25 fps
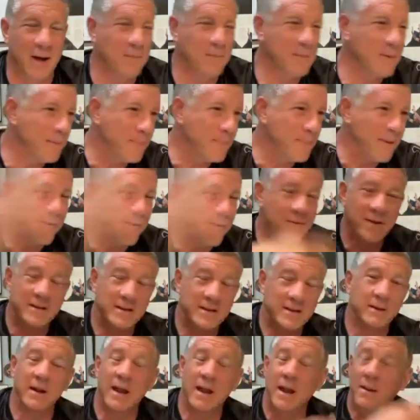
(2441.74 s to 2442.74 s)
Memphis and
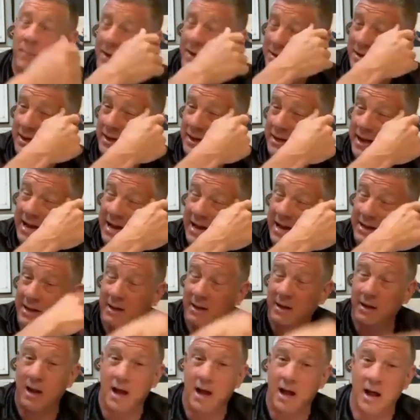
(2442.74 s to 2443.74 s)
let's connect. And
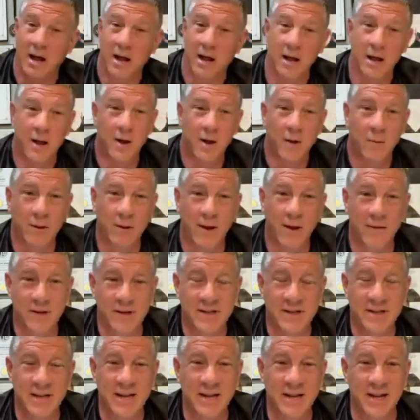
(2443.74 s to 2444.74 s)
love to
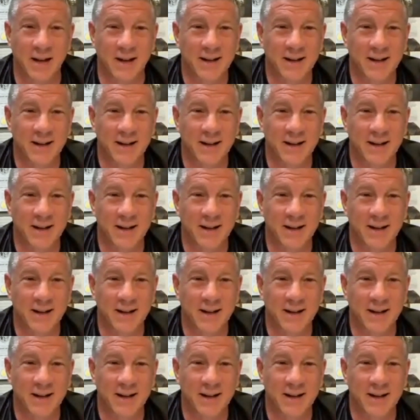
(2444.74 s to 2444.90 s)
see you.